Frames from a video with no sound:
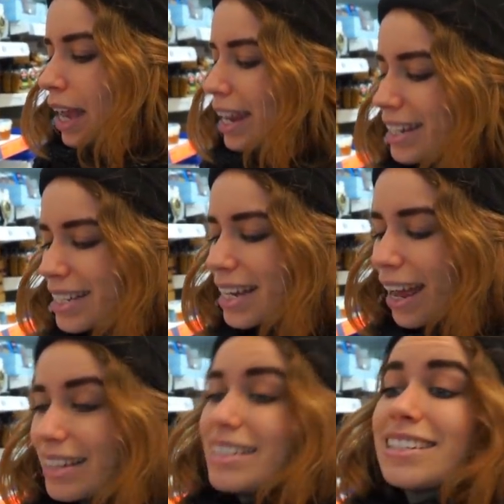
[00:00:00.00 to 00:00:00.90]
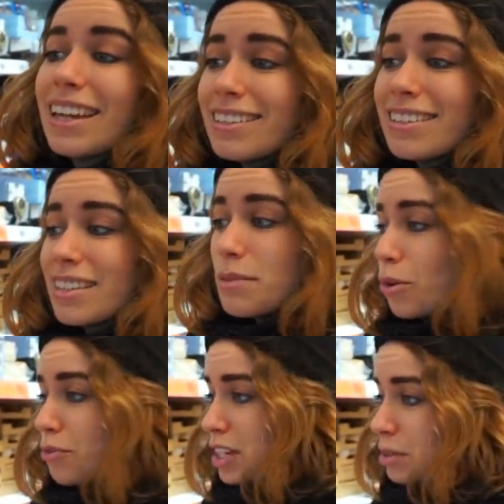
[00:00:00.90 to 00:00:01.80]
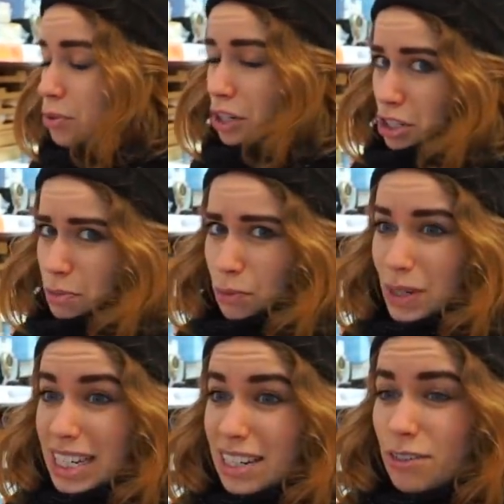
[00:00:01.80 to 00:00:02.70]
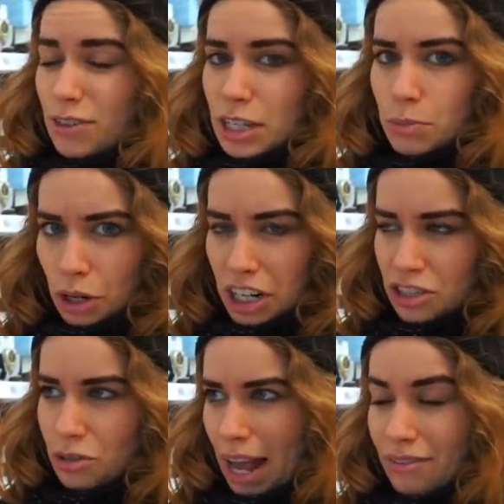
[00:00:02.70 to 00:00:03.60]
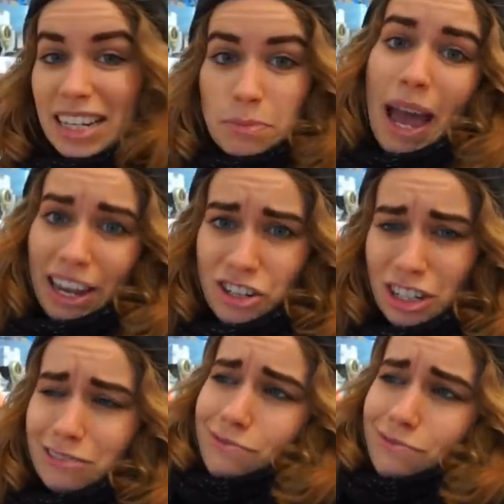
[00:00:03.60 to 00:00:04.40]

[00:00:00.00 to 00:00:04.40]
And it's nice. It's nice to see more vegan products, but we need the vegan products to have less packaging.